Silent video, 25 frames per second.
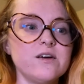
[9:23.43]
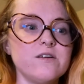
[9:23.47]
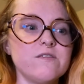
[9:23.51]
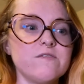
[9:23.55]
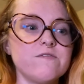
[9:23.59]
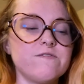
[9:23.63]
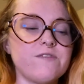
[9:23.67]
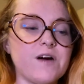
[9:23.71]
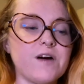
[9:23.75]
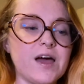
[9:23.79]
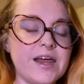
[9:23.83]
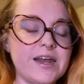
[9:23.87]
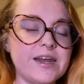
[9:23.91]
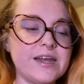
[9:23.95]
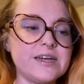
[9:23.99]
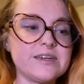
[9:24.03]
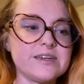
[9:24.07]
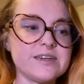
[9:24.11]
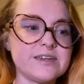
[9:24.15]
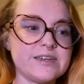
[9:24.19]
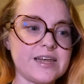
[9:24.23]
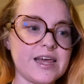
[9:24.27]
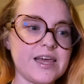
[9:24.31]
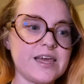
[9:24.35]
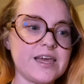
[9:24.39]
fighting
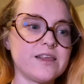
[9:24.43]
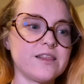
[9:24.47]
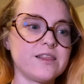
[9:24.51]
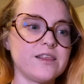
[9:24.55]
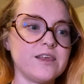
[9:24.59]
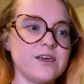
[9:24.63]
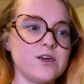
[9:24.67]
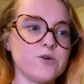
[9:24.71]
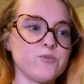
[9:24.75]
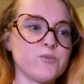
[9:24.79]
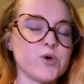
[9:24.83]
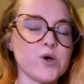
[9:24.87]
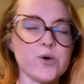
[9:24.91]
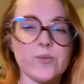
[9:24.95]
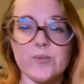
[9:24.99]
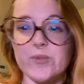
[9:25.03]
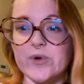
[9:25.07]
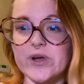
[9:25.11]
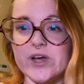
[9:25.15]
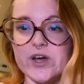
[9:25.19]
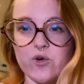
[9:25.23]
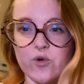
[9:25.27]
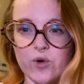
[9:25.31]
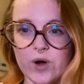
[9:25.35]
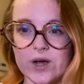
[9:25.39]
to take the
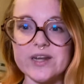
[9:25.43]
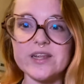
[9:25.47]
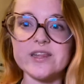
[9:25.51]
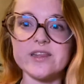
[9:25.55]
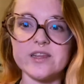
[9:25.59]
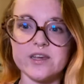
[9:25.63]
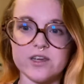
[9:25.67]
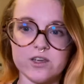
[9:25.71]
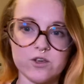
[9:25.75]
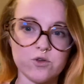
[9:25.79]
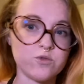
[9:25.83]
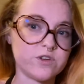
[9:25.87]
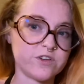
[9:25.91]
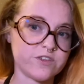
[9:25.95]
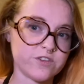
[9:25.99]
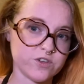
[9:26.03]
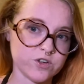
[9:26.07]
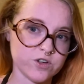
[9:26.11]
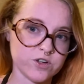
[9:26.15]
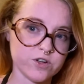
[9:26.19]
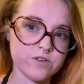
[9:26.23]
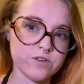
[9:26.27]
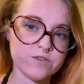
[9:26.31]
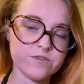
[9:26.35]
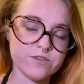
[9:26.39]
appropriate credit that you
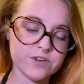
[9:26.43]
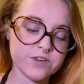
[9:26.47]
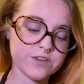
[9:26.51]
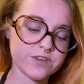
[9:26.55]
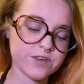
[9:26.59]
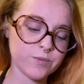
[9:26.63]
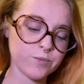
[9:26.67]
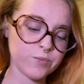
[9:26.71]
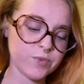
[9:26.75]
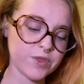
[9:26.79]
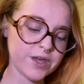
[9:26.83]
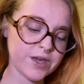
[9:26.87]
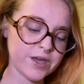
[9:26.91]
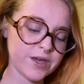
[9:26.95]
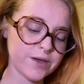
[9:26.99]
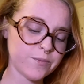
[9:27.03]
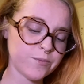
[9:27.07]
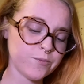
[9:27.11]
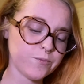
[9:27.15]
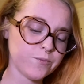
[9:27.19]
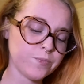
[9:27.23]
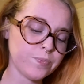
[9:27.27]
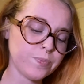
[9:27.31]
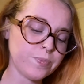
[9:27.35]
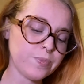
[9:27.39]
deserve for something.
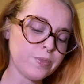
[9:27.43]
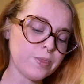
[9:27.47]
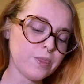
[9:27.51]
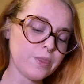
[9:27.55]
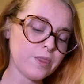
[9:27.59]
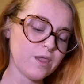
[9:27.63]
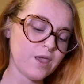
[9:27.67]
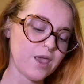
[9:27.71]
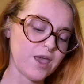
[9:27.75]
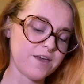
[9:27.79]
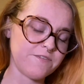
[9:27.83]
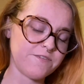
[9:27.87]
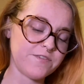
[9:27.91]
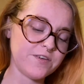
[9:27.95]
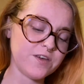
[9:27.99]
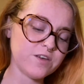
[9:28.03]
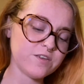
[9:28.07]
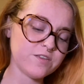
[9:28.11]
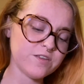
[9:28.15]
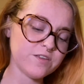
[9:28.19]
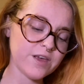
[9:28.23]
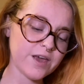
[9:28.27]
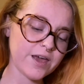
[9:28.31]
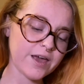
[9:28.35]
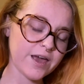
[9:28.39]
It
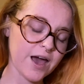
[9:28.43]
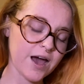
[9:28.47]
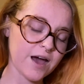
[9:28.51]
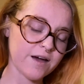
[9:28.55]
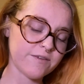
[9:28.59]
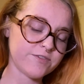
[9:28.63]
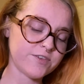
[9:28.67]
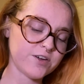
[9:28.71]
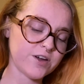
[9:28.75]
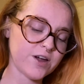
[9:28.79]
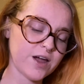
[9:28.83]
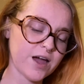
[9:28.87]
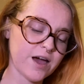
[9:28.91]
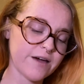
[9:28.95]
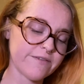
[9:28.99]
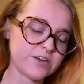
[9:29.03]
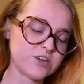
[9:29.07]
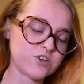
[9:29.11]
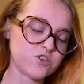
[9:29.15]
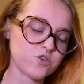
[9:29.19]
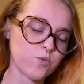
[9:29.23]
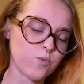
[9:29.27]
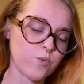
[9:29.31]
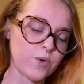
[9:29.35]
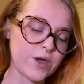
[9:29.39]
feels like after having
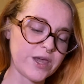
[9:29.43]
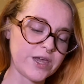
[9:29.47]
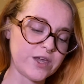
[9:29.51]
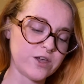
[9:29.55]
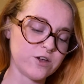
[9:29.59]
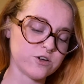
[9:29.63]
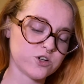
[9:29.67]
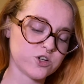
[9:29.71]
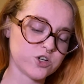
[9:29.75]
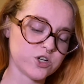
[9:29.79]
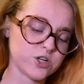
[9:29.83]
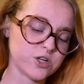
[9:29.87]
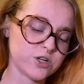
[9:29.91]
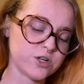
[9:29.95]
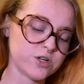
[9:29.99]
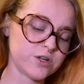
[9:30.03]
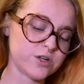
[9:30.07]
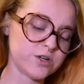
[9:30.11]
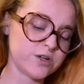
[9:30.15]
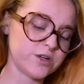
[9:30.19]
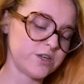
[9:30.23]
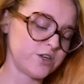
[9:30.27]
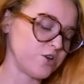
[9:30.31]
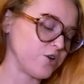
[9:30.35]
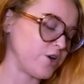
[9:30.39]
to wait your
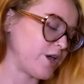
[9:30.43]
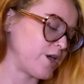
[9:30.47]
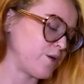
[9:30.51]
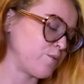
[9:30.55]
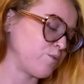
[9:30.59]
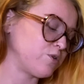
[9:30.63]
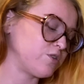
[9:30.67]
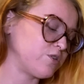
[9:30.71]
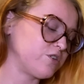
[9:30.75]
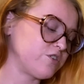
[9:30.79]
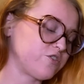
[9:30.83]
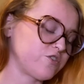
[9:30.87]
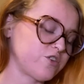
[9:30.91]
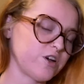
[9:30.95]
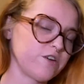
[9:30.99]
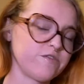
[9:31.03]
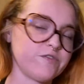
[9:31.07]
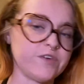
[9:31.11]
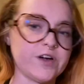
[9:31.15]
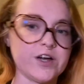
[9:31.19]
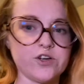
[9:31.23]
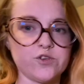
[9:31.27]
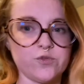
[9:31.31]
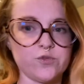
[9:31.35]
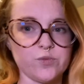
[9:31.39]
turn, you're able to start
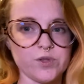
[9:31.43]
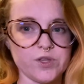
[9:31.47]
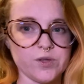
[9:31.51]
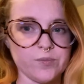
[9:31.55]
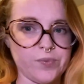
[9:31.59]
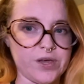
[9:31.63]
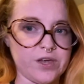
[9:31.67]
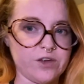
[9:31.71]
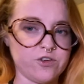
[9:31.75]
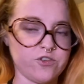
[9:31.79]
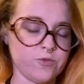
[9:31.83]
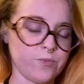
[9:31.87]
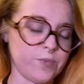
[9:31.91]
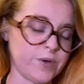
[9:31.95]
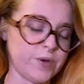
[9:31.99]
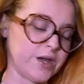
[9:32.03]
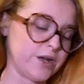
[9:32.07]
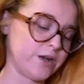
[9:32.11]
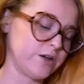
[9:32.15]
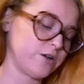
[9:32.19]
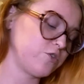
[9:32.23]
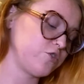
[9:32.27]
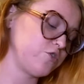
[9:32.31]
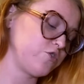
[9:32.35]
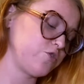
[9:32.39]
fresh with the Page of
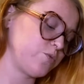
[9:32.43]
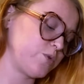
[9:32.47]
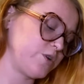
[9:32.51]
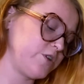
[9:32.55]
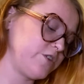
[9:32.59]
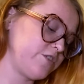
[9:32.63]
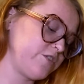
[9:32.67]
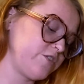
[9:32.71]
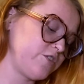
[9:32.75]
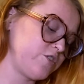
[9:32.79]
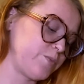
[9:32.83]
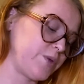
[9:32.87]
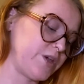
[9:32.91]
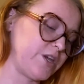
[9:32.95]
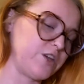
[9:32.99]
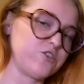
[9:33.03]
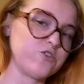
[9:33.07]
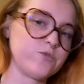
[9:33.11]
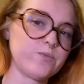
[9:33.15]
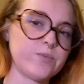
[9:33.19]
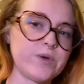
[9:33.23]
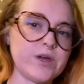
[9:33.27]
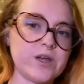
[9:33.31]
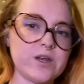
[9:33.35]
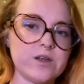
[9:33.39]
Pentacles. What is this Page
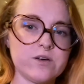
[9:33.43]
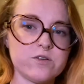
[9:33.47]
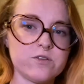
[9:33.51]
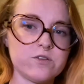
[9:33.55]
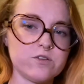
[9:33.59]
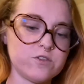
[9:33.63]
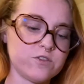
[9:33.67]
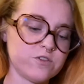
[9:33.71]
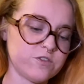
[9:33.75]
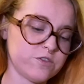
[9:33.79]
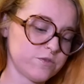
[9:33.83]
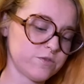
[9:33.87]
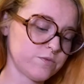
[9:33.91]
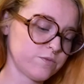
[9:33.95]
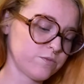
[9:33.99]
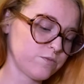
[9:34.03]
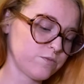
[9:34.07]
of Pentacles?